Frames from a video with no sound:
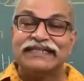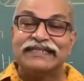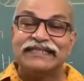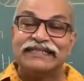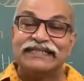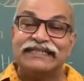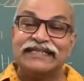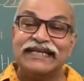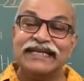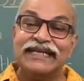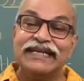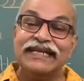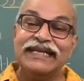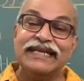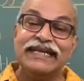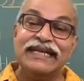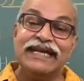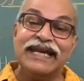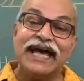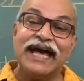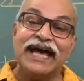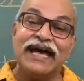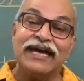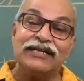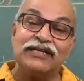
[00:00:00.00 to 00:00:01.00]
Then he
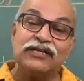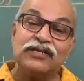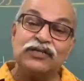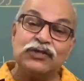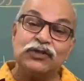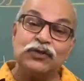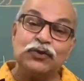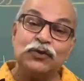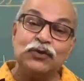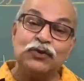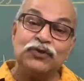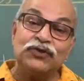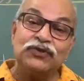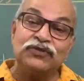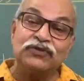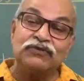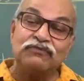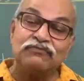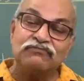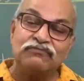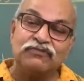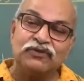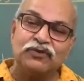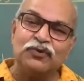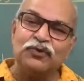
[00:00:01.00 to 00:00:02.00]
had to
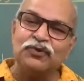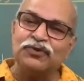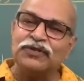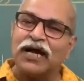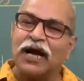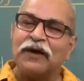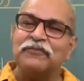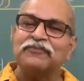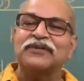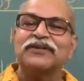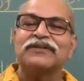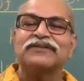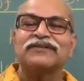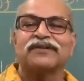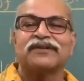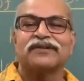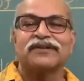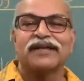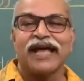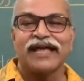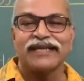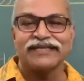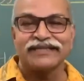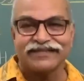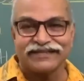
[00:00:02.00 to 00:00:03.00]
do something
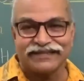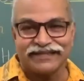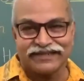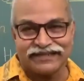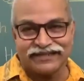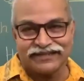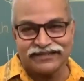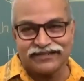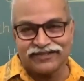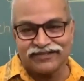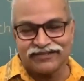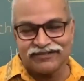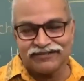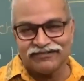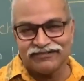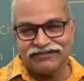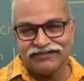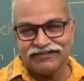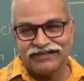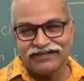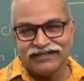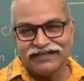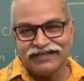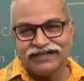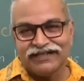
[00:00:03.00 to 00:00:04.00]
drastic.
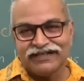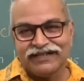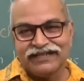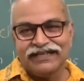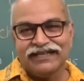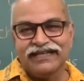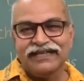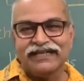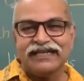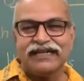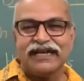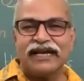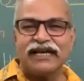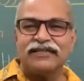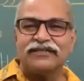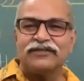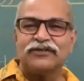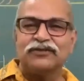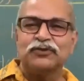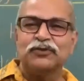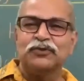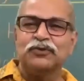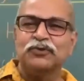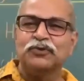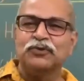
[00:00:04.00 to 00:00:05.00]
He
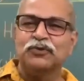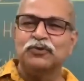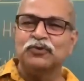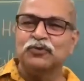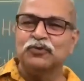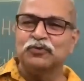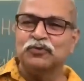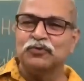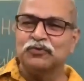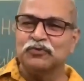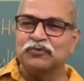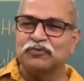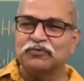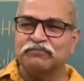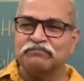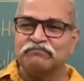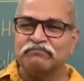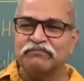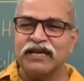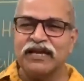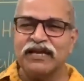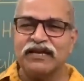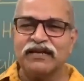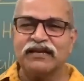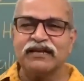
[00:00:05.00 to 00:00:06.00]
had to
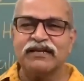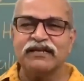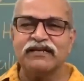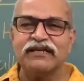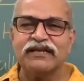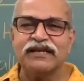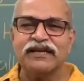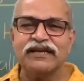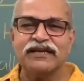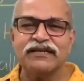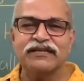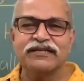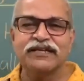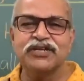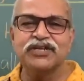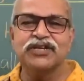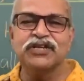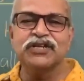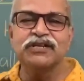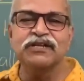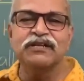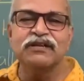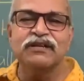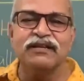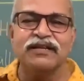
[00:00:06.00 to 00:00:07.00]
make an
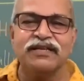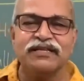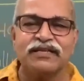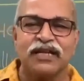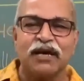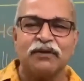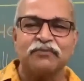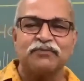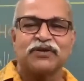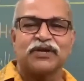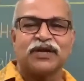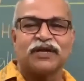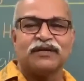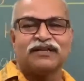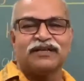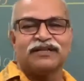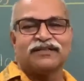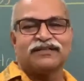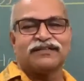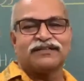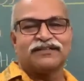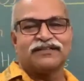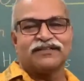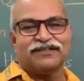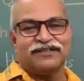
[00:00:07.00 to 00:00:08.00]
additional assumption
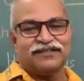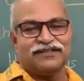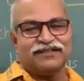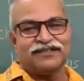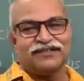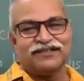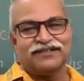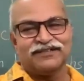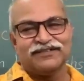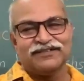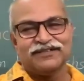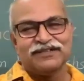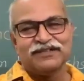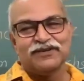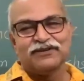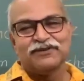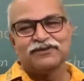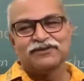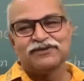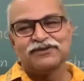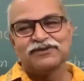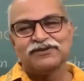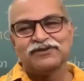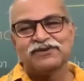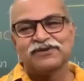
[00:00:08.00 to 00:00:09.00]
in the theory.
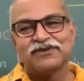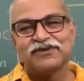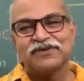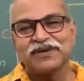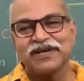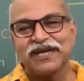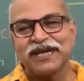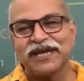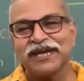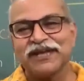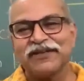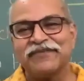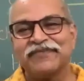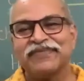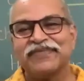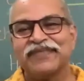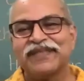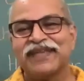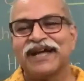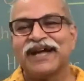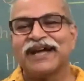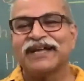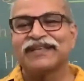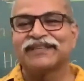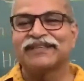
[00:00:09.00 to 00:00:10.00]

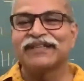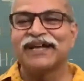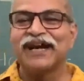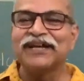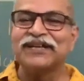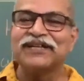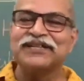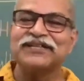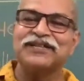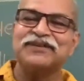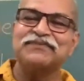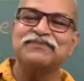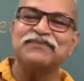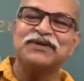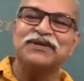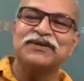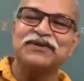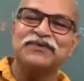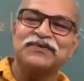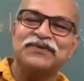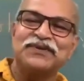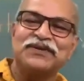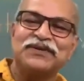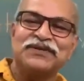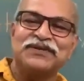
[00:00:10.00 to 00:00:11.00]
Okay, and that
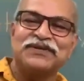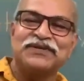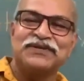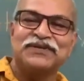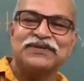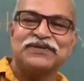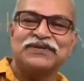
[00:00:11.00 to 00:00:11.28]
assumption was